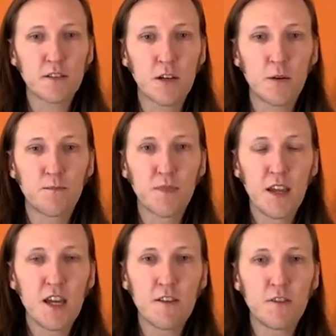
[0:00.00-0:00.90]
So
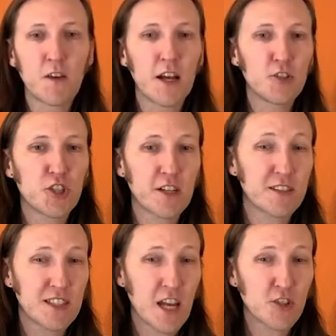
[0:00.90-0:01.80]
if you've got a shared
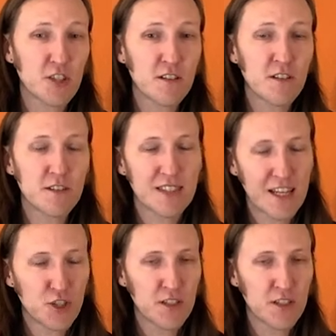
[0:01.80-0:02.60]
session